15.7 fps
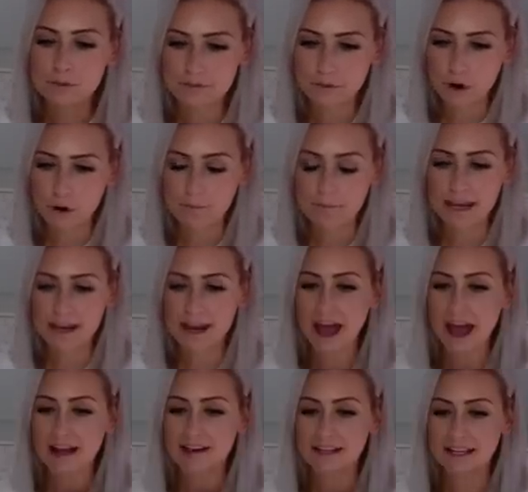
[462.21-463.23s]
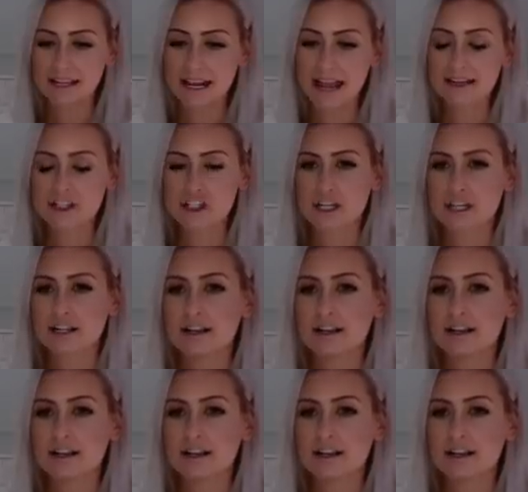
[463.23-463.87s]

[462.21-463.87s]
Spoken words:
from me and connection.